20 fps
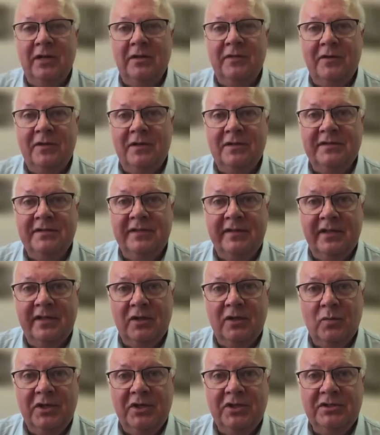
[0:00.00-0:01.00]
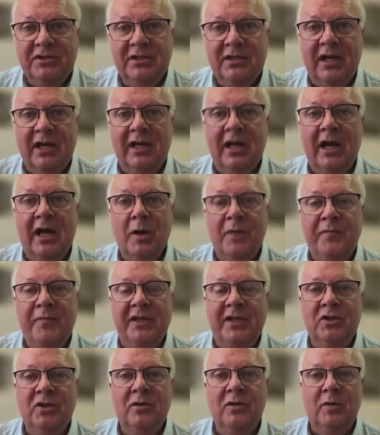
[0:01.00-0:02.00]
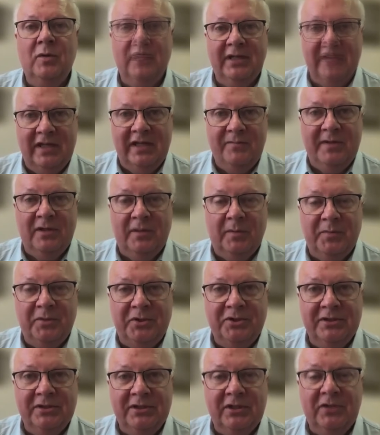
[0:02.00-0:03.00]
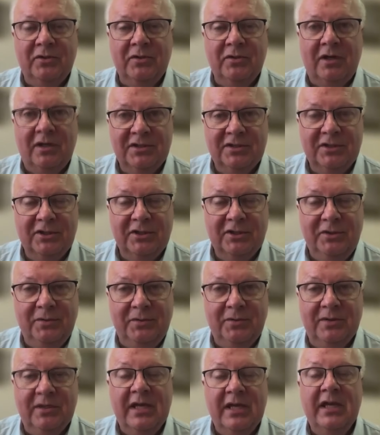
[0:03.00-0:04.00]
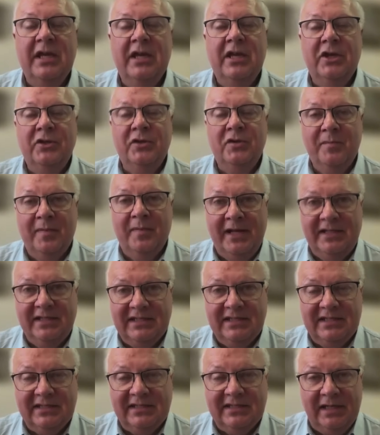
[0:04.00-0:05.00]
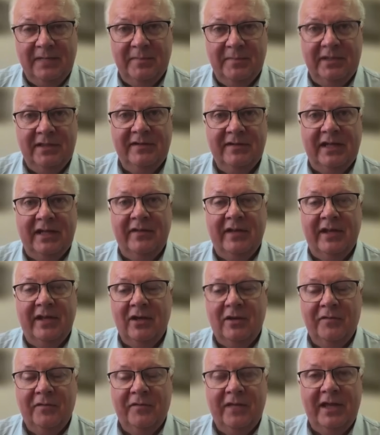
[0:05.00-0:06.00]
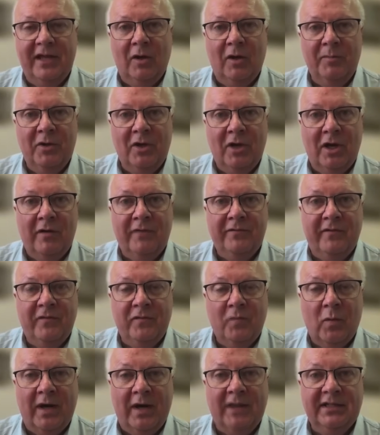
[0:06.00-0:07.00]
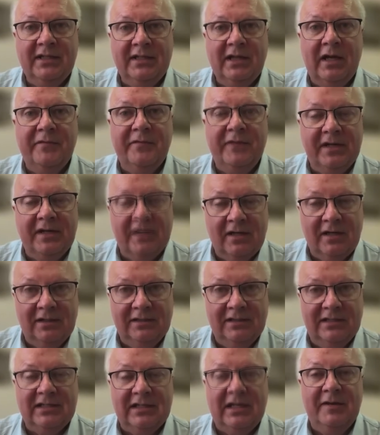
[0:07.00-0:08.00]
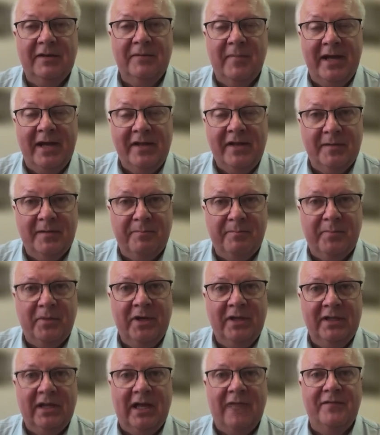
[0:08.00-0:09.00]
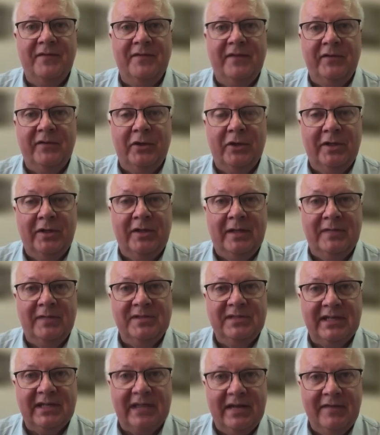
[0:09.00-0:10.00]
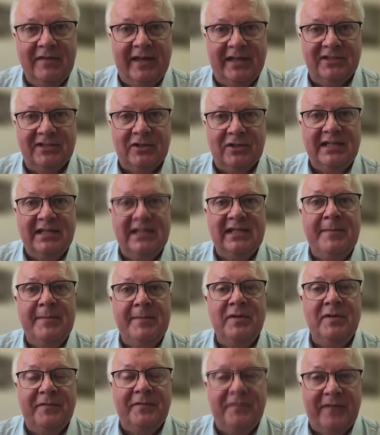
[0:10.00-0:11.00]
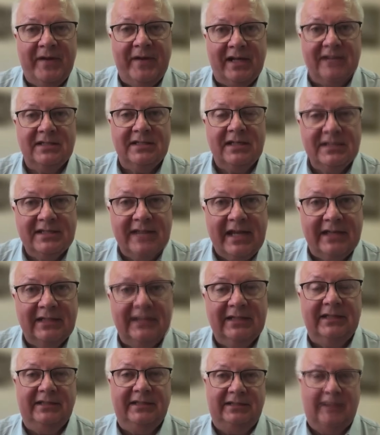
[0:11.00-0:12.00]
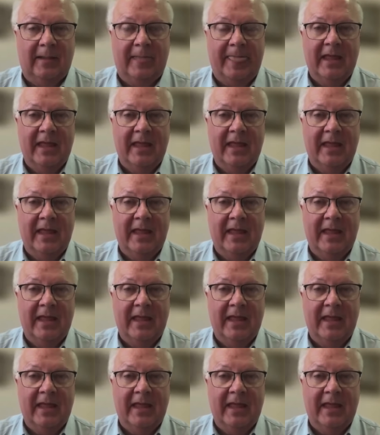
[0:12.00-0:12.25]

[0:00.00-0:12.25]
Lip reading: middle of answering the question. I hope that you will give me an opportunity to answer you. You made the statement that they are there on behalf of white Afrikaners. I've made the point, I've never heard them say that. So let's keep to the facts. Secondly,